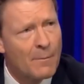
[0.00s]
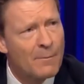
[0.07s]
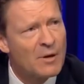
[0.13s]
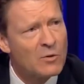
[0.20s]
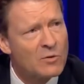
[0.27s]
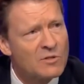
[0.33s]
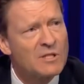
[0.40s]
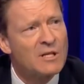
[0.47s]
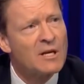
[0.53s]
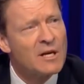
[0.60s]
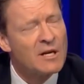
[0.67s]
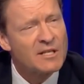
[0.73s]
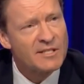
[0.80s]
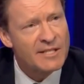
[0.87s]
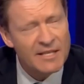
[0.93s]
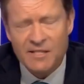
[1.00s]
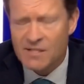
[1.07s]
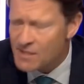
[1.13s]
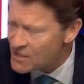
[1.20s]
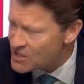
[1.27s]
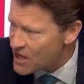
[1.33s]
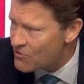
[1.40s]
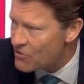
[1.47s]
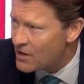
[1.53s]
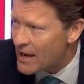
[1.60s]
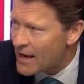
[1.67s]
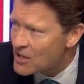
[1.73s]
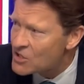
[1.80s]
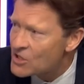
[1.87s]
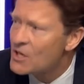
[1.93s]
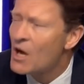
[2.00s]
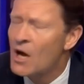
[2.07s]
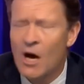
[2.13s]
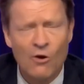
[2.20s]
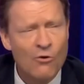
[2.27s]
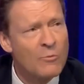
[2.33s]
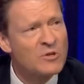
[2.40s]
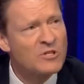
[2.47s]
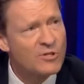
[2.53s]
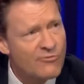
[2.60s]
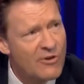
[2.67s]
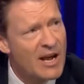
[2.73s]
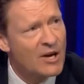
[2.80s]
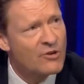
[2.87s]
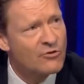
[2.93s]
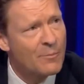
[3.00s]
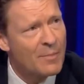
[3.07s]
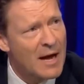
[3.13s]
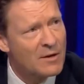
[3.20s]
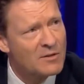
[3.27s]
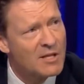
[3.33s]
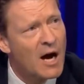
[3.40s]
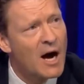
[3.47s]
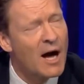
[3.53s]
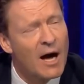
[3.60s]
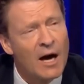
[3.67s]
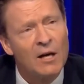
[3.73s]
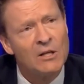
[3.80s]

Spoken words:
bills since the general election are almost £300 higher.